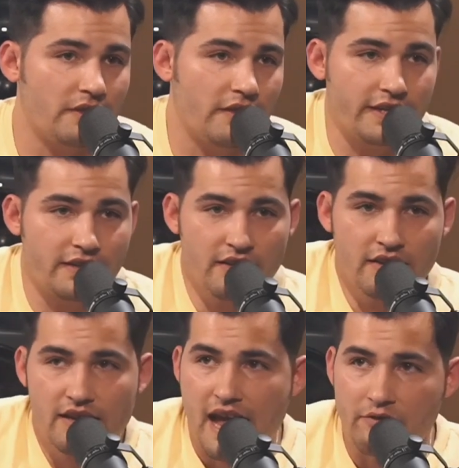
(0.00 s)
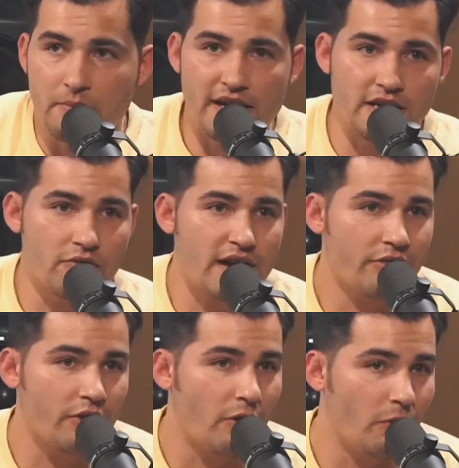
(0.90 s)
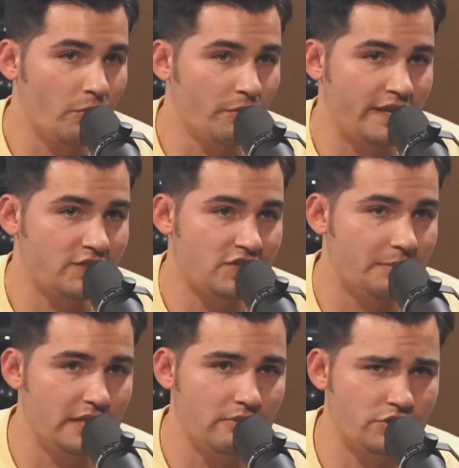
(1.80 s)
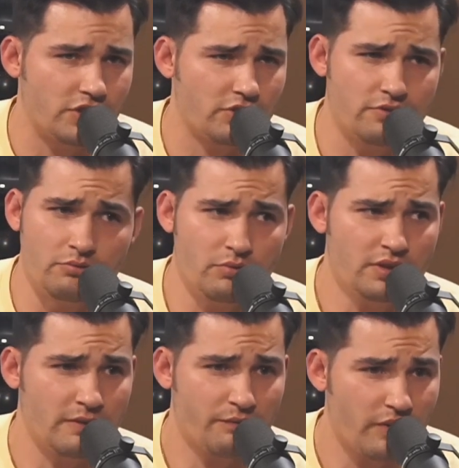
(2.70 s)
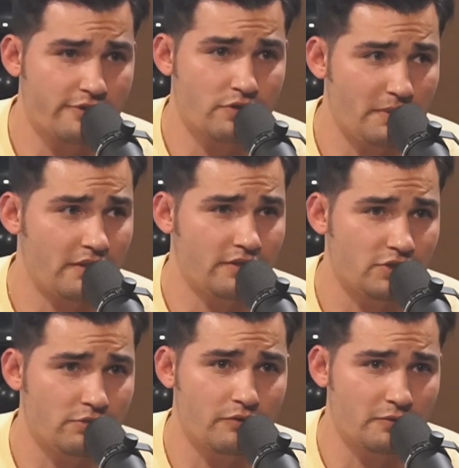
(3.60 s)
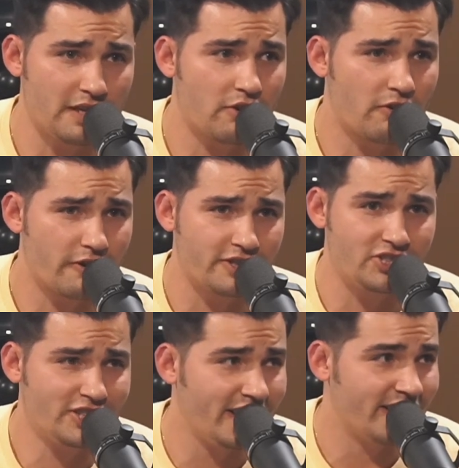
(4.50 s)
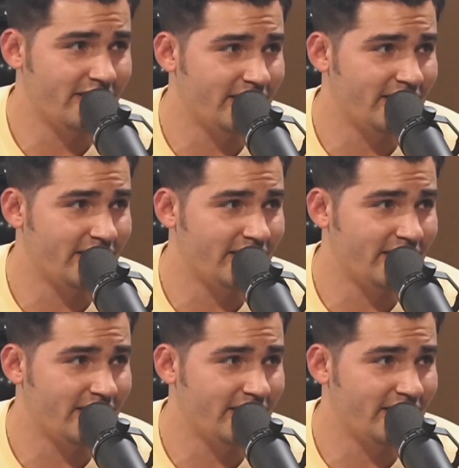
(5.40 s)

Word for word: And like everybody around the whole NCAA was just like, dude, what the fuck is with Maryland's uniform? They are hard as shit.